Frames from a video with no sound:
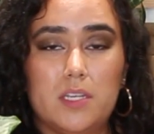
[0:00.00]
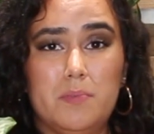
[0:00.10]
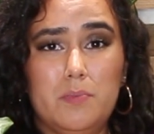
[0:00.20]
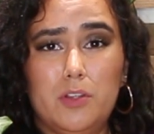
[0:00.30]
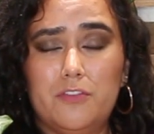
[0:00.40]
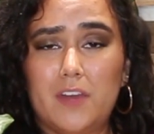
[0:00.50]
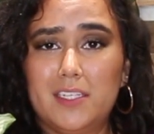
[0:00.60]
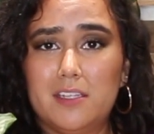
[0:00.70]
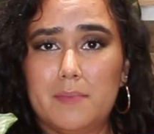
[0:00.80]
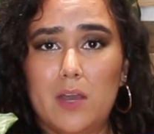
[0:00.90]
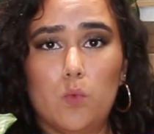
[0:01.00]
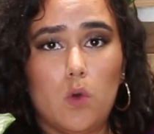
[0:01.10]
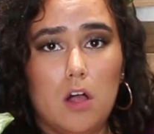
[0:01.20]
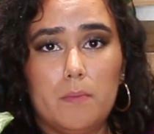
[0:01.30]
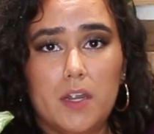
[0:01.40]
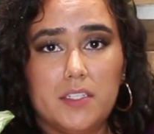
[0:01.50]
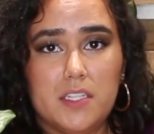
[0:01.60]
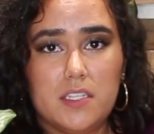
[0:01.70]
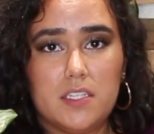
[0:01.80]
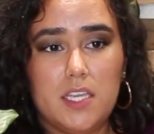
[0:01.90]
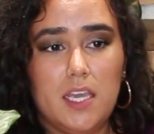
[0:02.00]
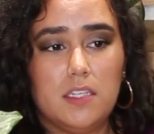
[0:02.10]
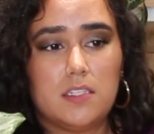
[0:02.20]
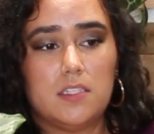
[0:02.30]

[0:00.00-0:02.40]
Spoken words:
Some people are finding them at Walmart in the States.